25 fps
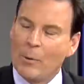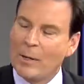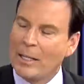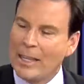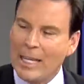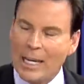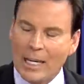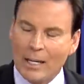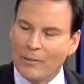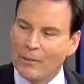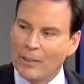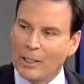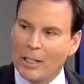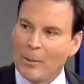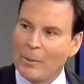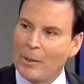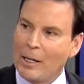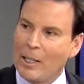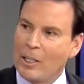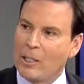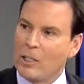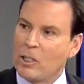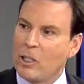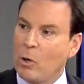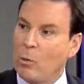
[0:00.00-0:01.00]
I want to thank you for coming
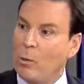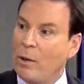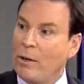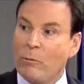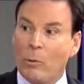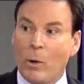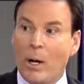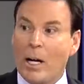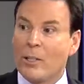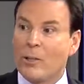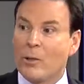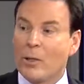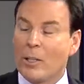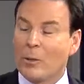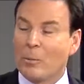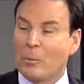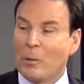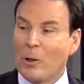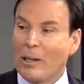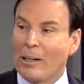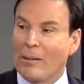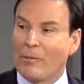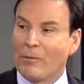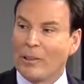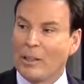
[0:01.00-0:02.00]
on the show. We've wanted you on the
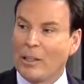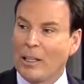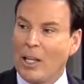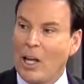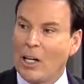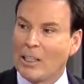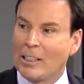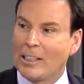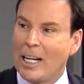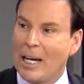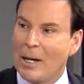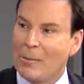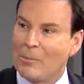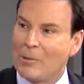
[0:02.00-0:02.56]
program for a long time.